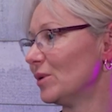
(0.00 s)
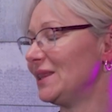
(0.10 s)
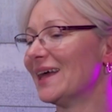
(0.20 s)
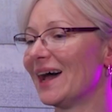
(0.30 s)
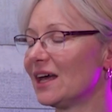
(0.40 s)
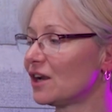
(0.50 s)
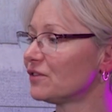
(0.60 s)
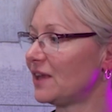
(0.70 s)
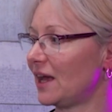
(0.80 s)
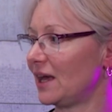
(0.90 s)
But 9 out
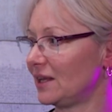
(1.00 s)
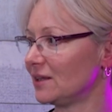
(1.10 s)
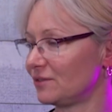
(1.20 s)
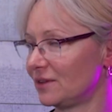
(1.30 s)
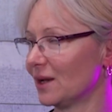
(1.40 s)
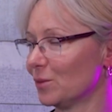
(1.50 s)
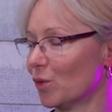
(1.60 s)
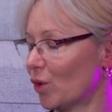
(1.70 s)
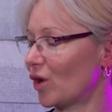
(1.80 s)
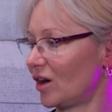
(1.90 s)
of 10, if not
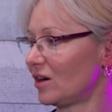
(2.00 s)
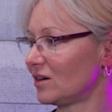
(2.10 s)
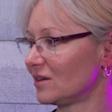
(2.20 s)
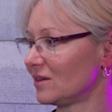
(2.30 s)
more,